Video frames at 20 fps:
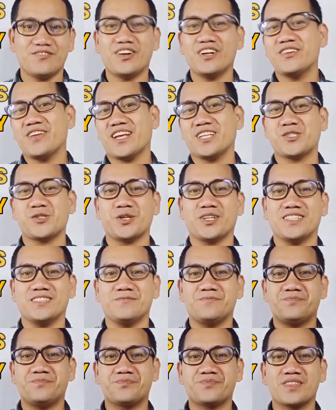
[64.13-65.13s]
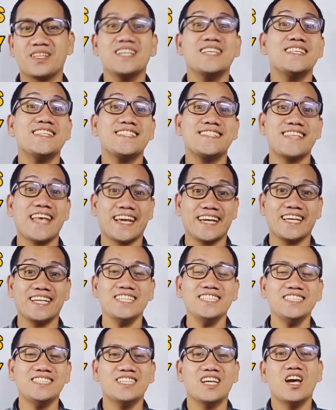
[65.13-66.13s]
variation.
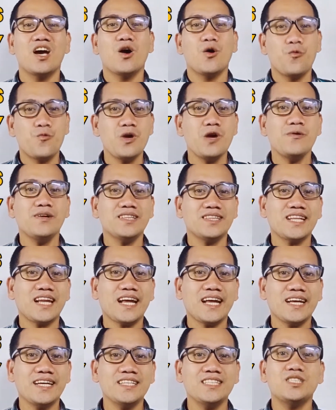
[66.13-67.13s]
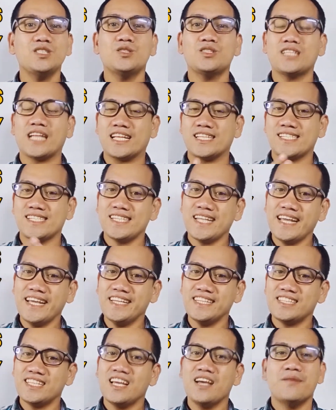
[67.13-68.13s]
Second, we will try to
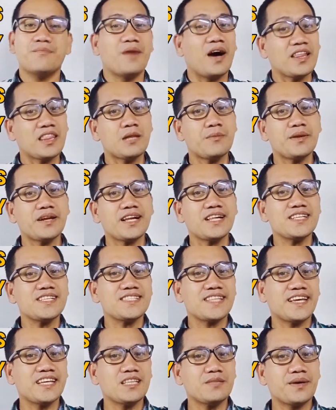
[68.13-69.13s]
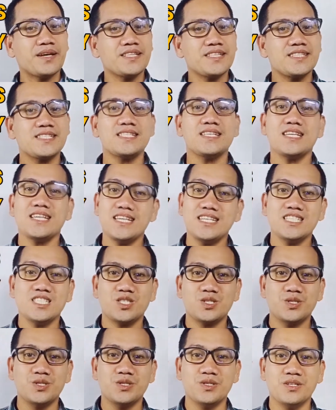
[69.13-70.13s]
translate mathematical statements
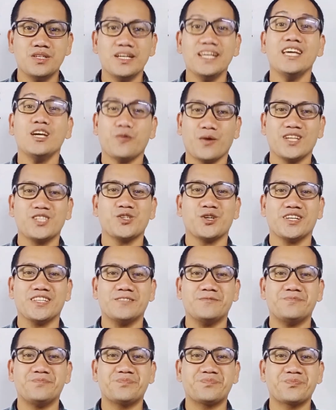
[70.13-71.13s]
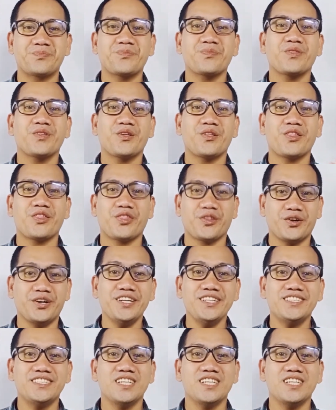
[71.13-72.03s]
into equation. Third,